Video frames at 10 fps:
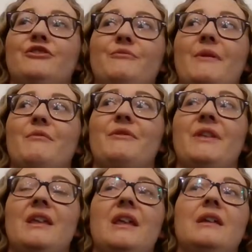remember
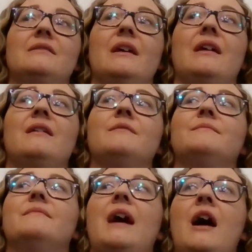thinking, like,
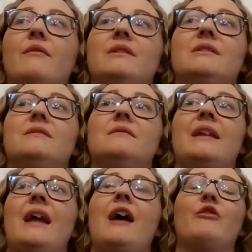how
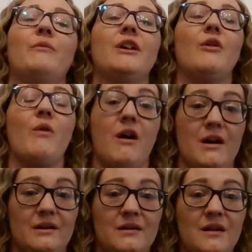do we go
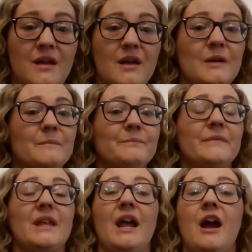on?
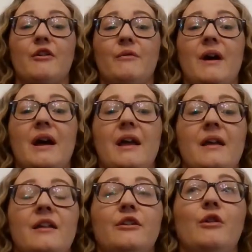Like, how do
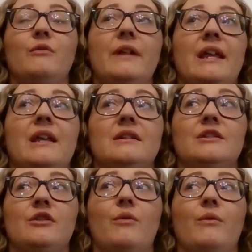I, like,
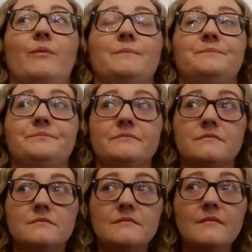so
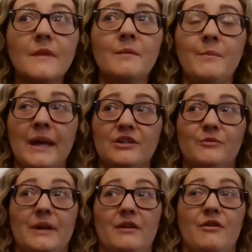
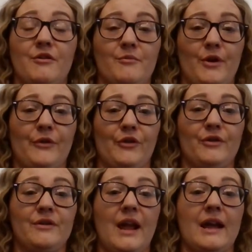Benjamin, her
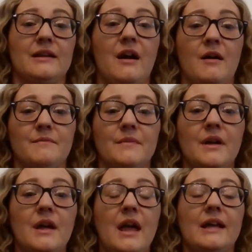brother, had come
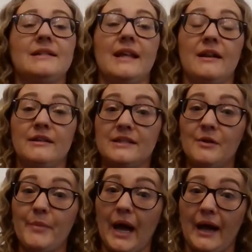and said his
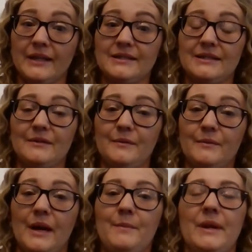goodbyes,
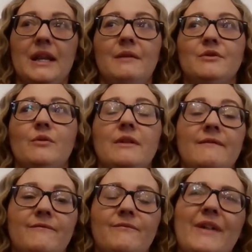right? But he was
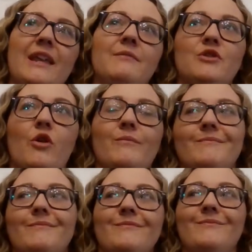only like, he was
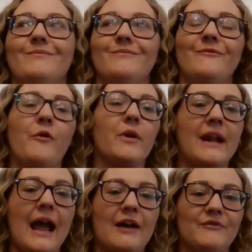
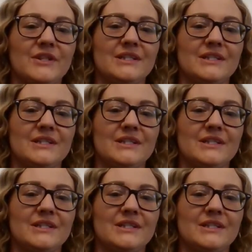4.5 at the